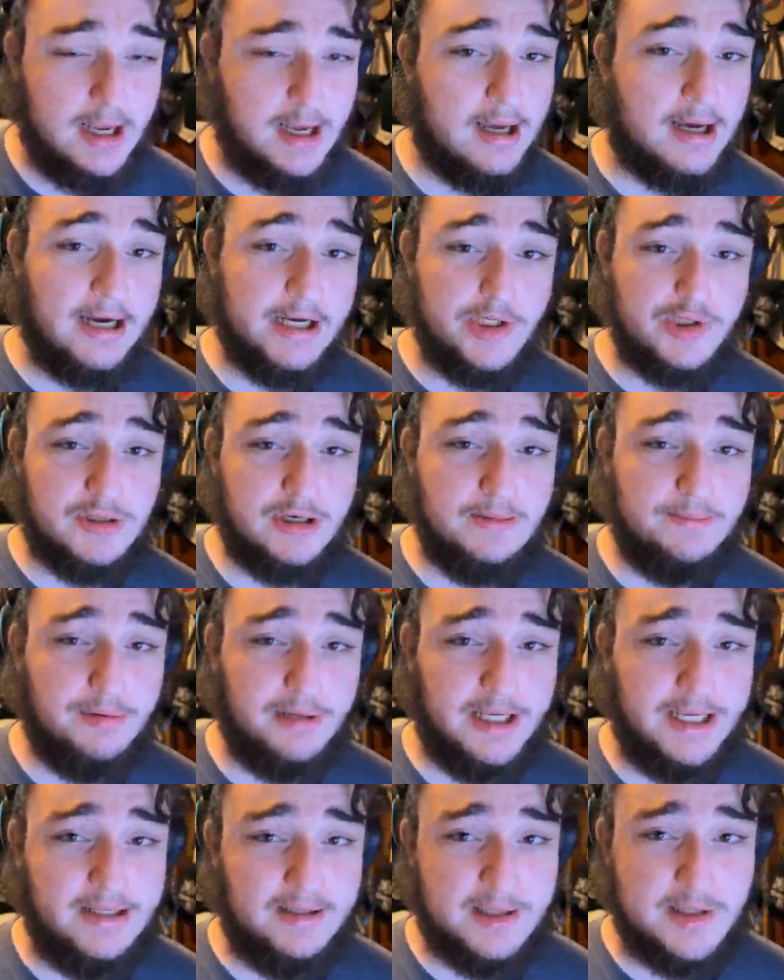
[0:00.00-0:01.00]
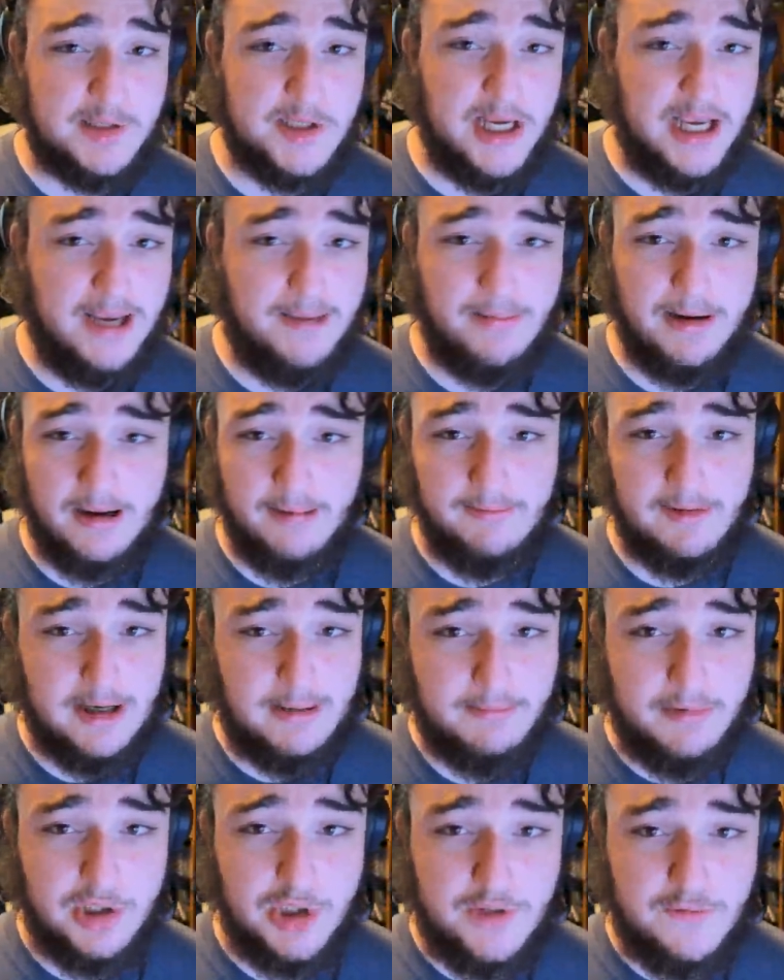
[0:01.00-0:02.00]
I tried playing this game. I'm not
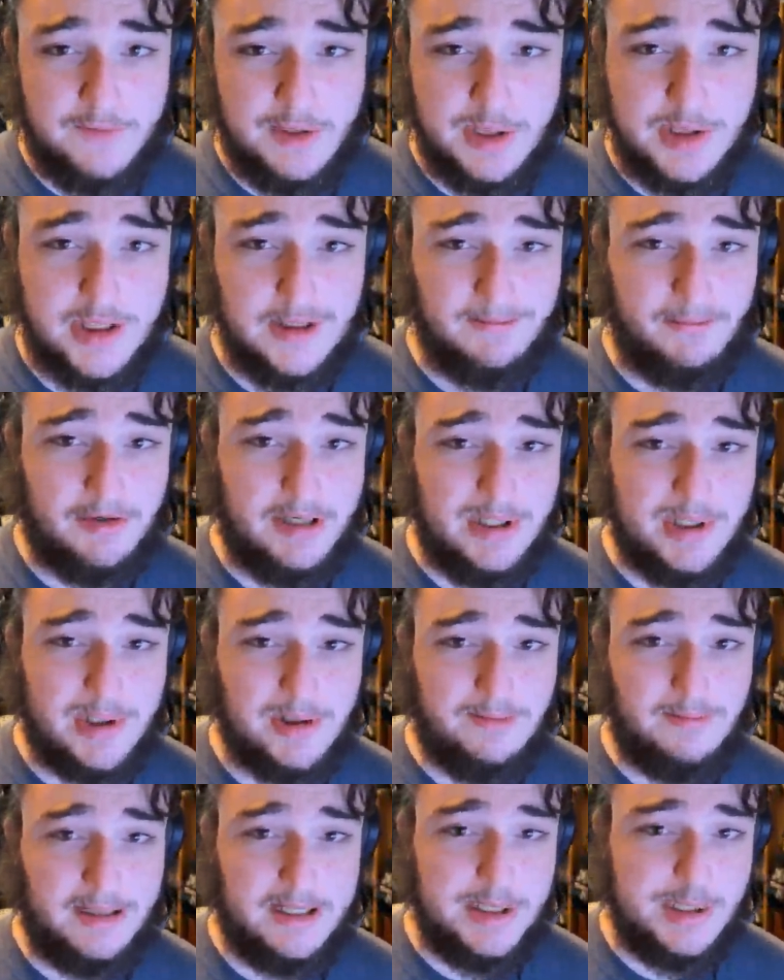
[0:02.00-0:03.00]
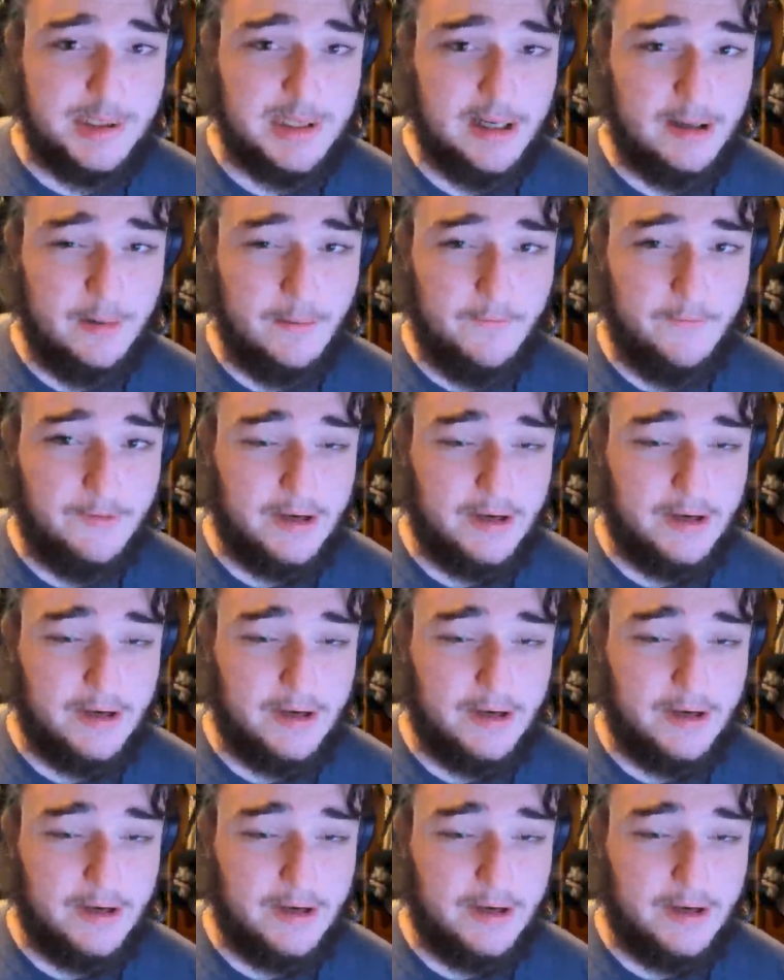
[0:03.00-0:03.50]
much of a sim racer myself.